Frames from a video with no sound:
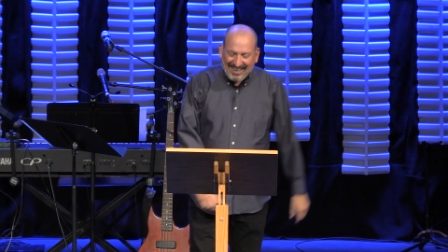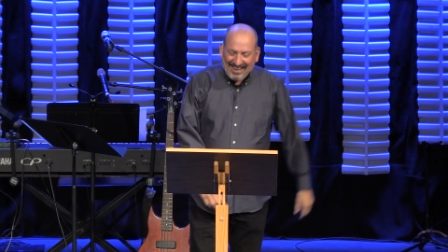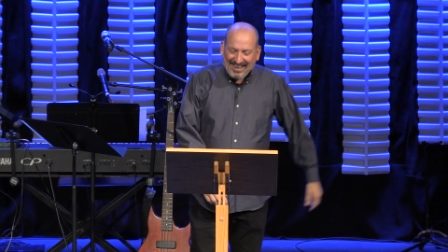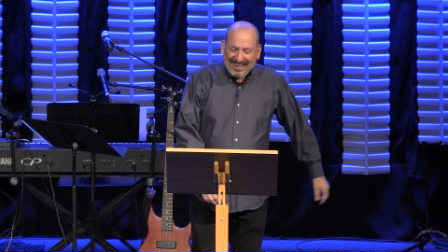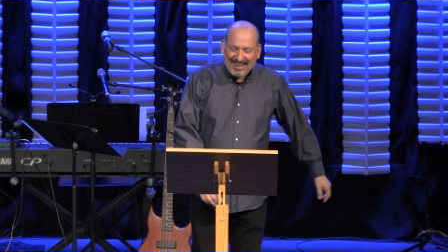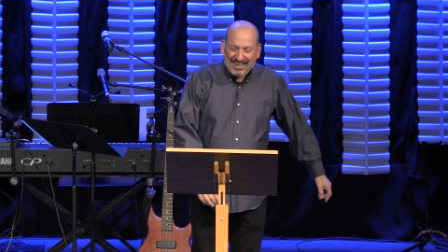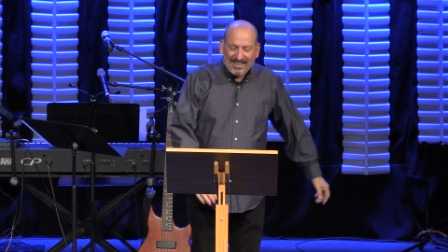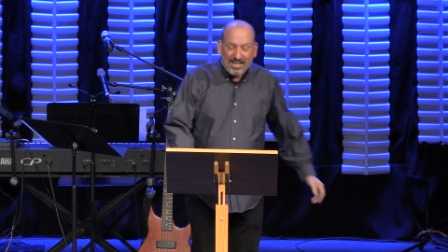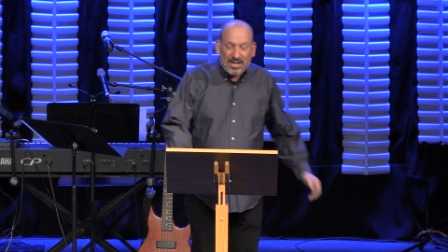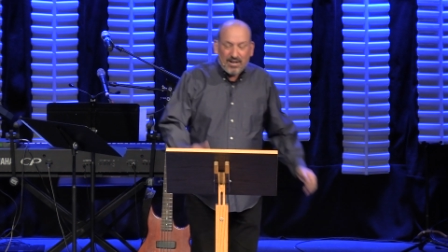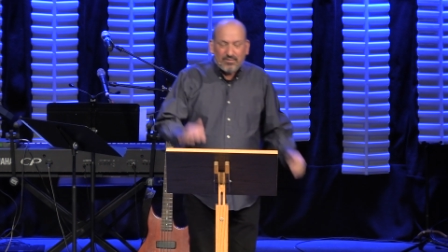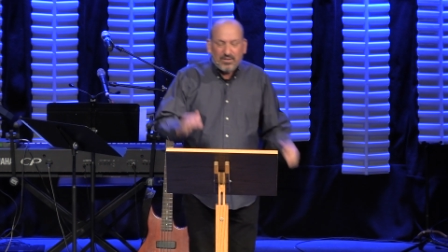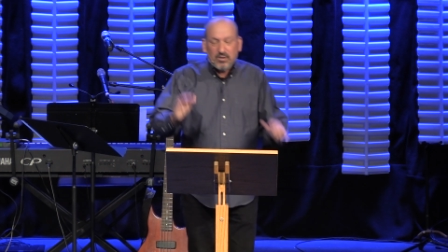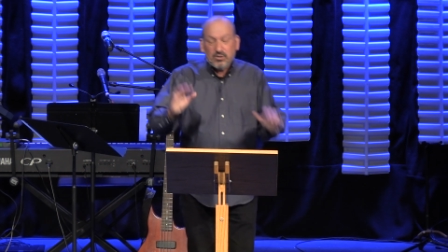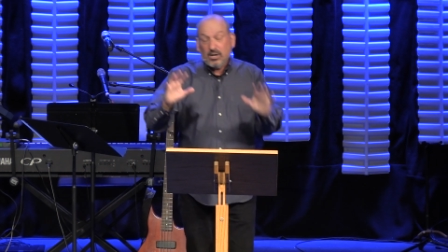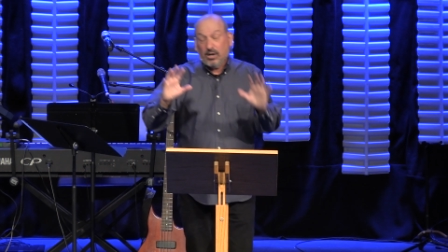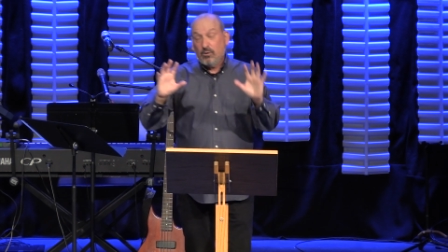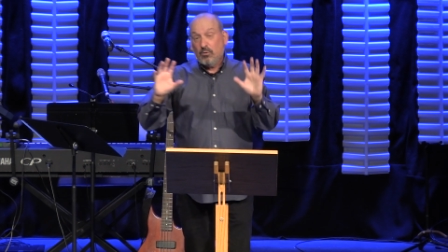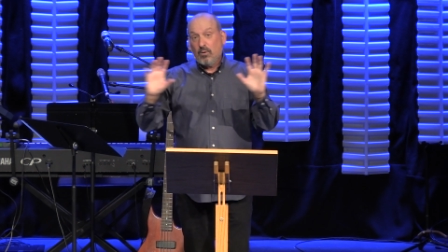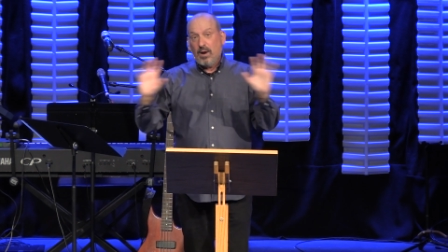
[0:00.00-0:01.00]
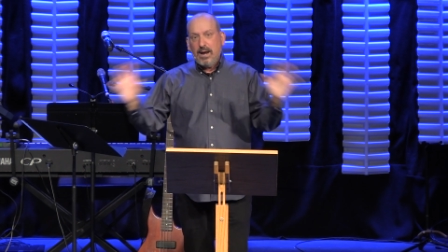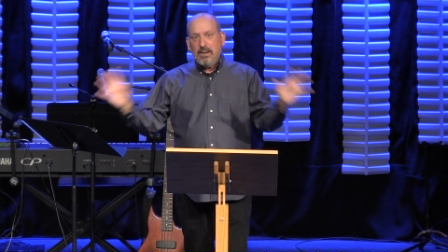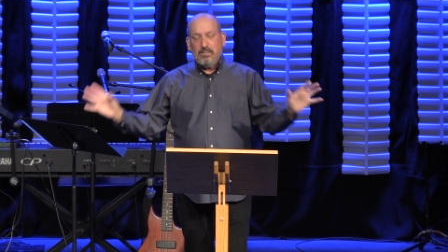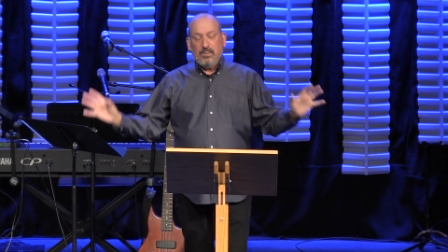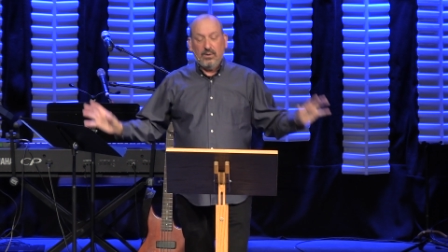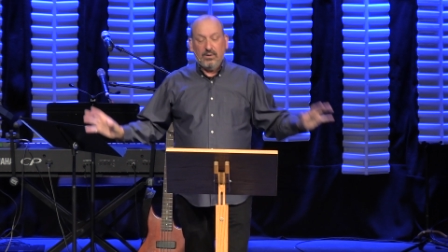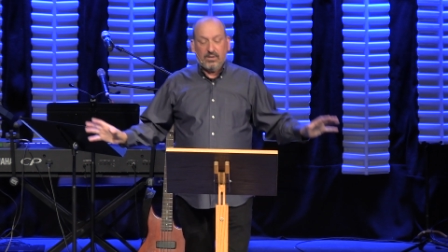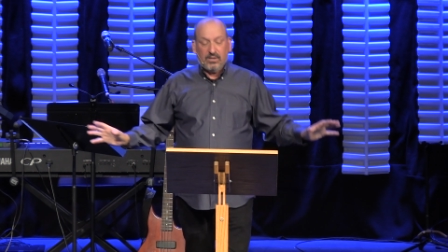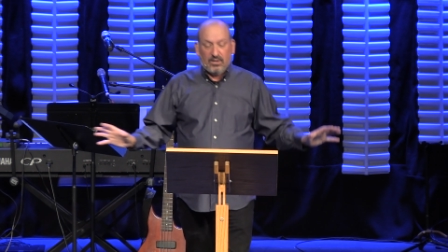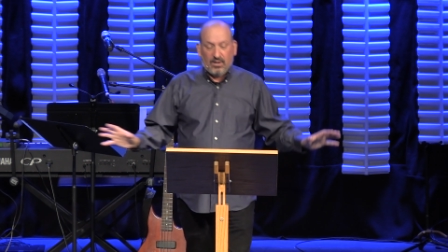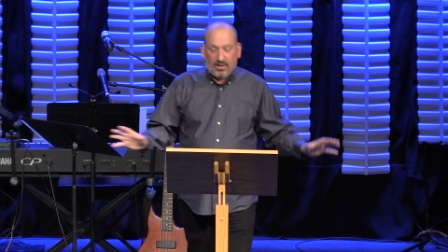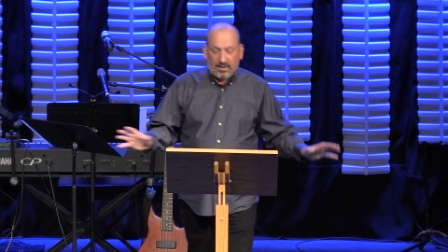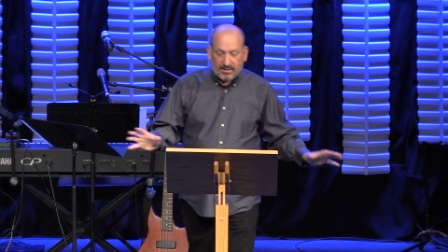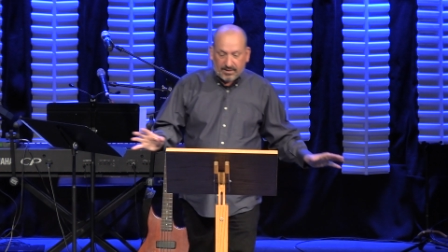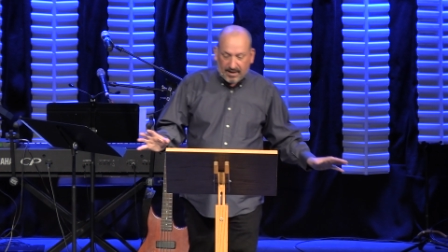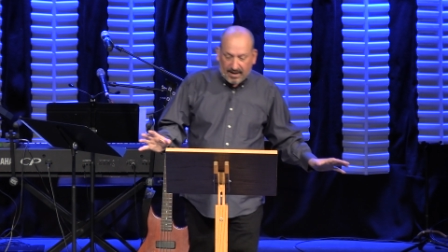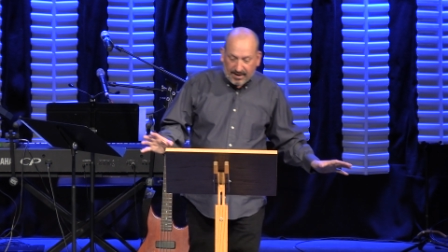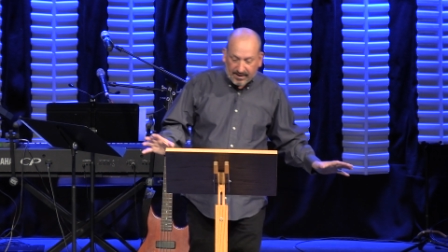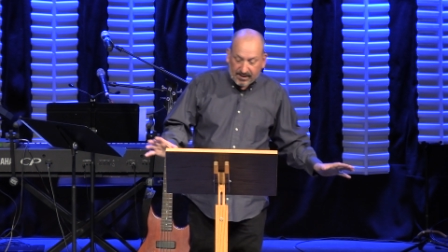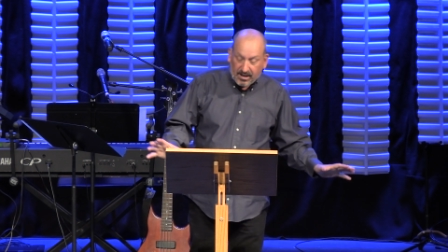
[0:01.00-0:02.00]
I love, there's a great book called
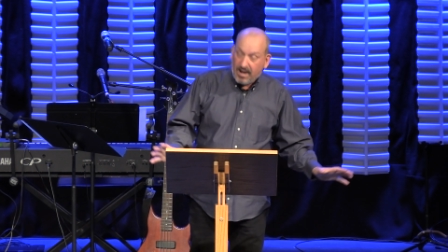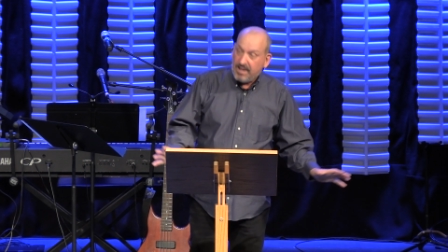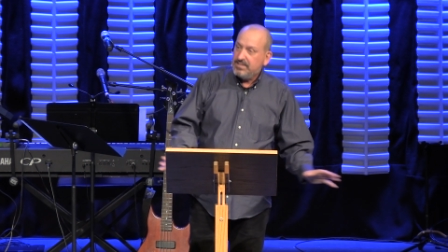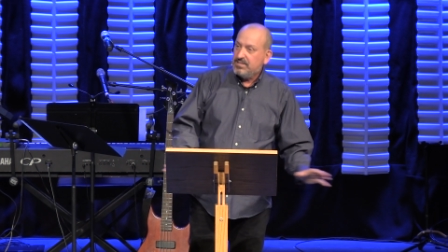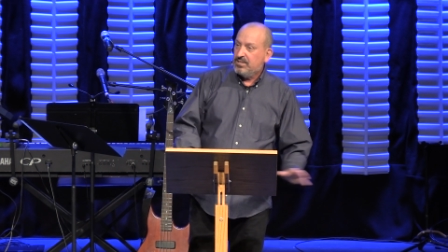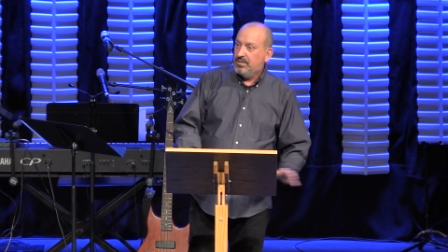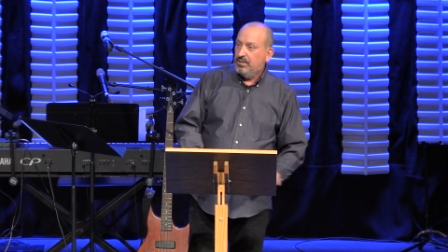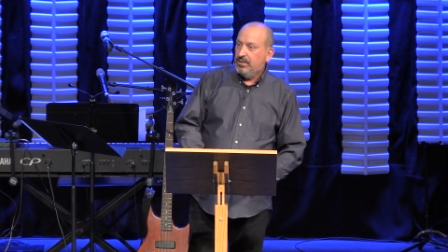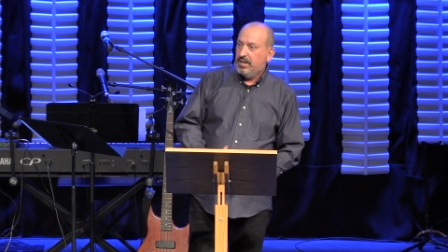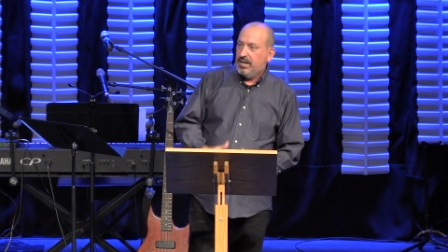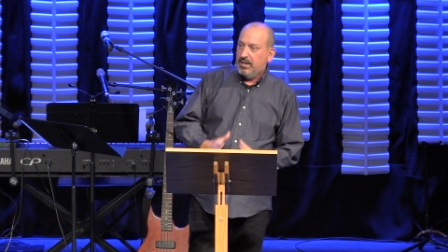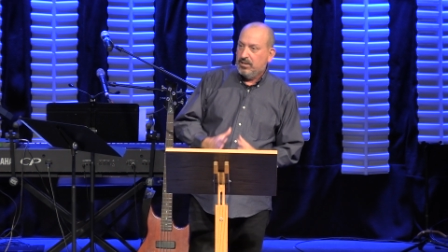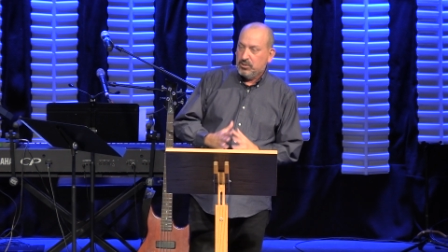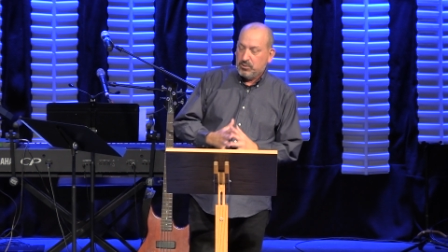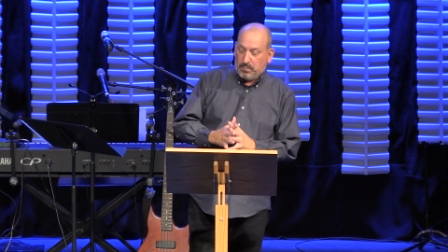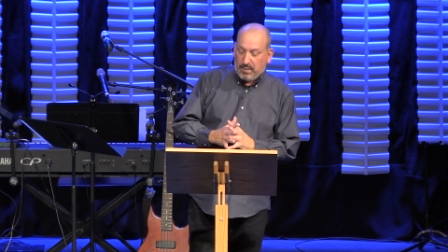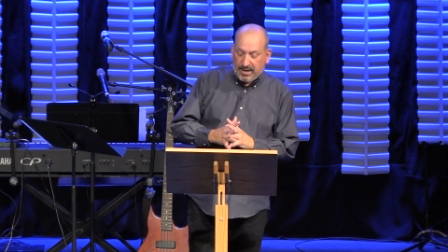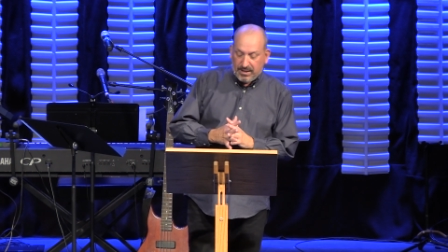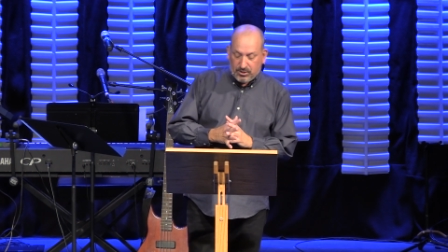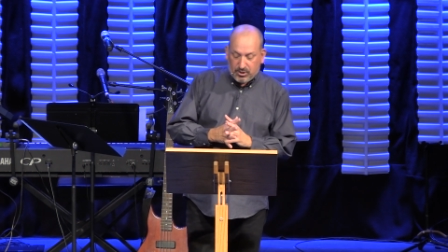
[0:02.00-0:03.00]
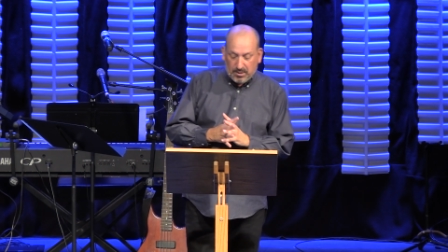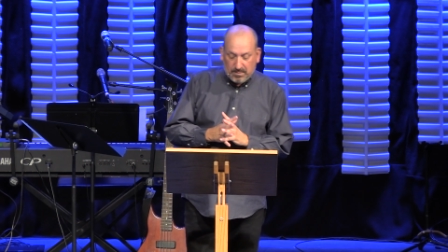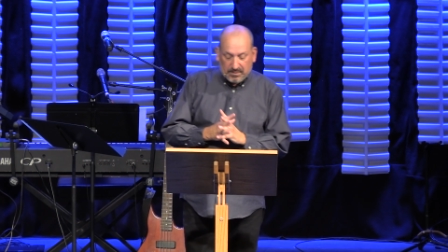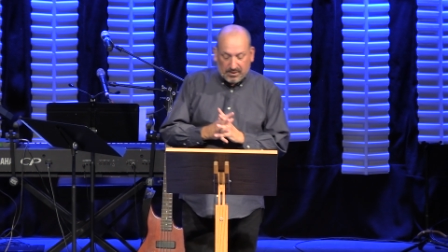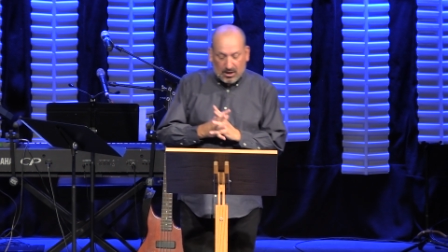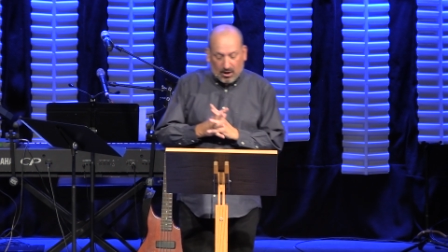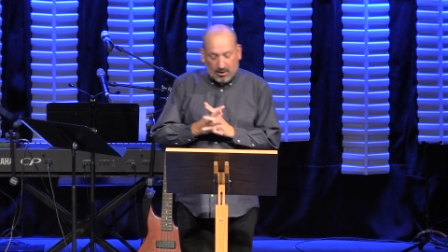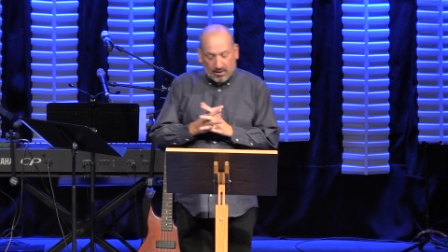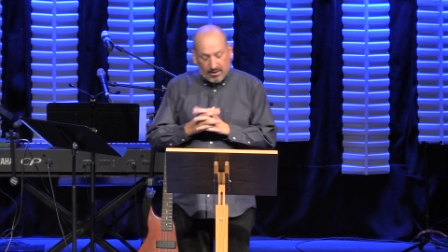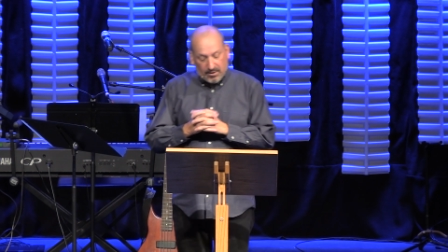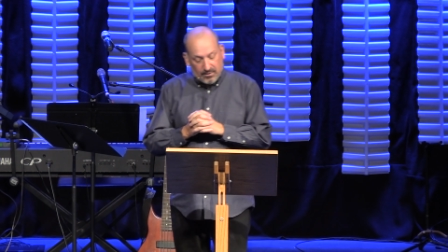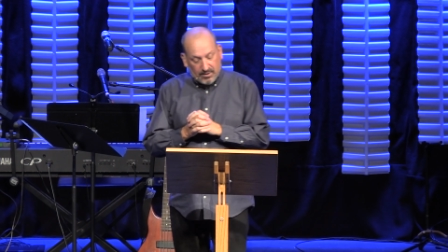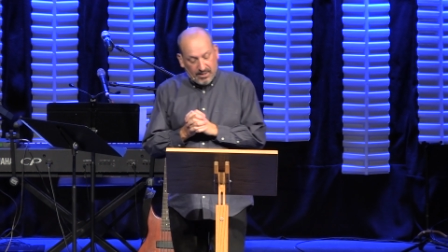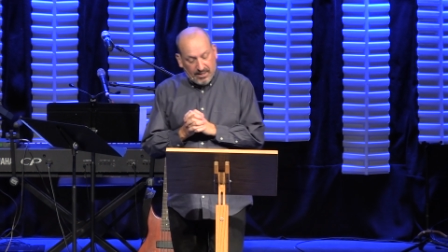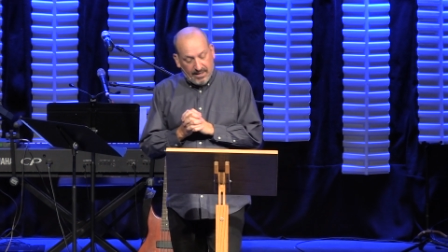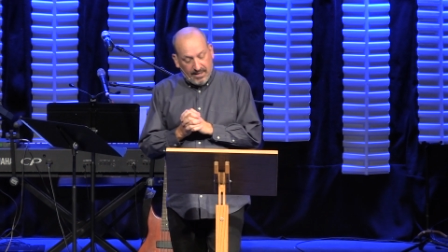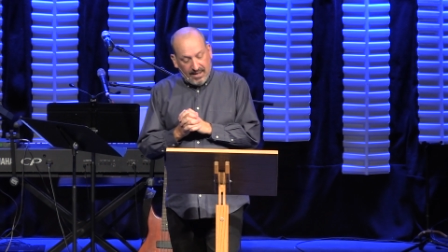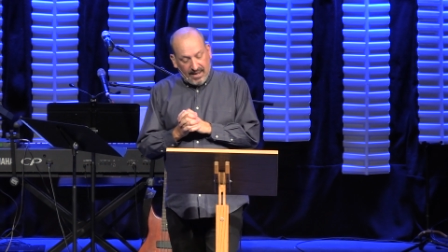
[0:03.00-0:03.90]
uh, God Still Heals by Jim Garlow.